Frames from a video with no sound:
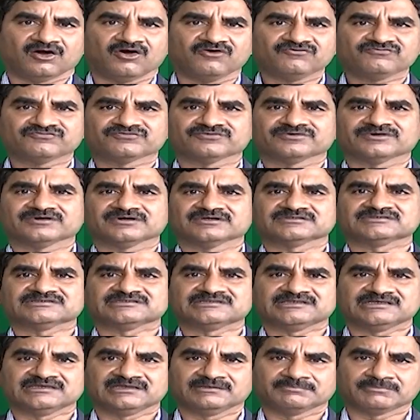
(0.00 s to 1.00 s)

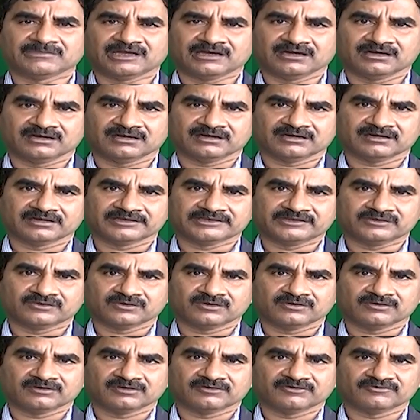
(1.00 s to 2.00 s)
of the you
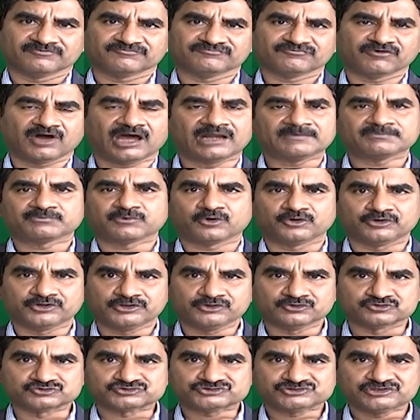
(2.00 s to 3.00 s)
know farm
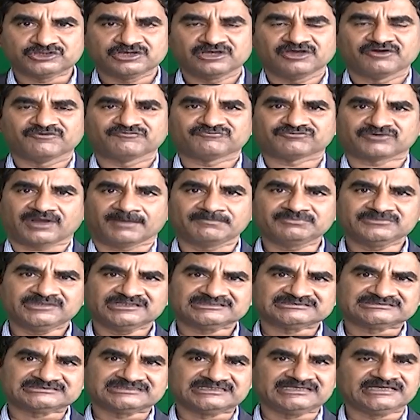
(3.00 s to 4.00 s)
produce from
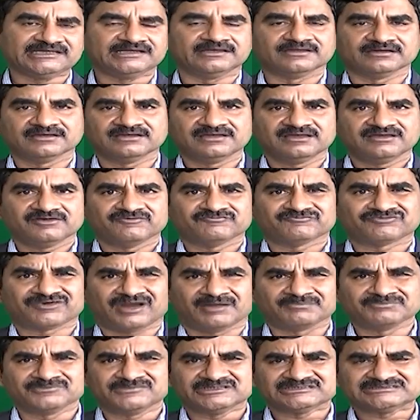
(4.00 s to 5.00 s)
the seed
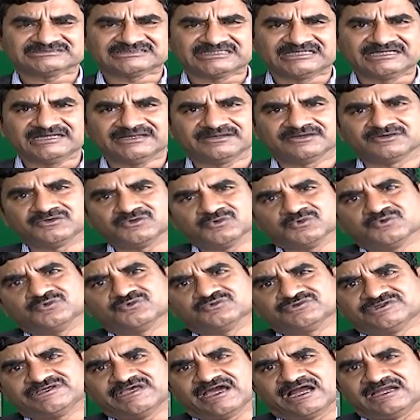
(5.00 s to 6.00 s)
from the seed
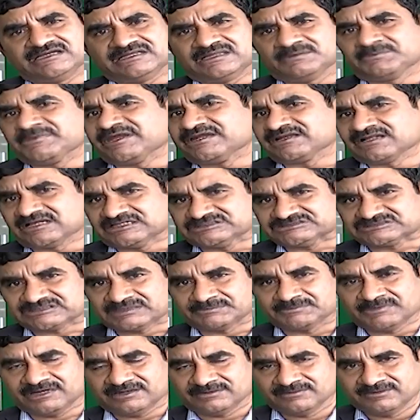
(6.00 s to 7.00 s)
to the ultimate
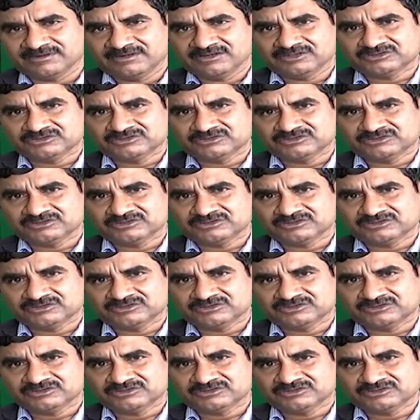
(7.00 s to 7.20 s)
customer.